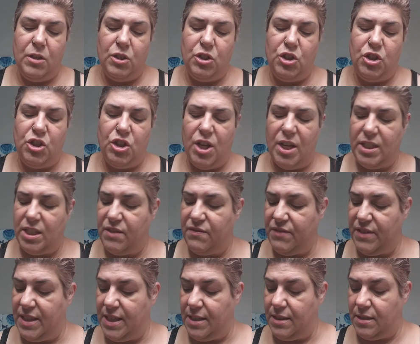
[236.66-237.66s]
just
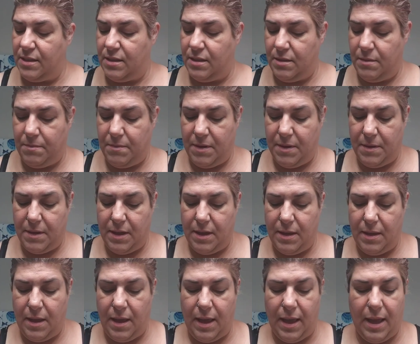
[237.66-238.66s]
for this.
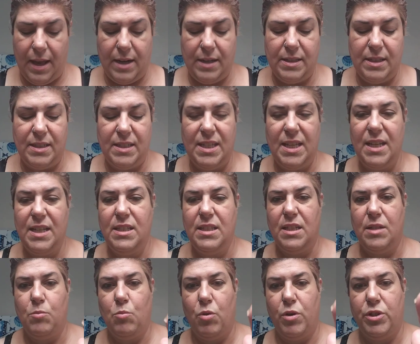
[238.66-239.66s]
And it's a
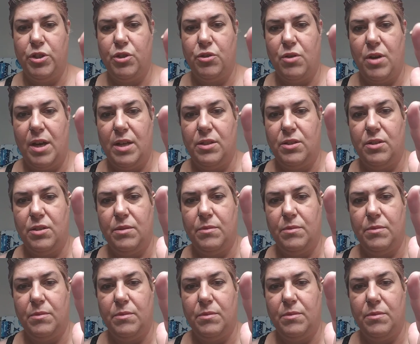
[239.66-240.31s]
tinted moisturizer.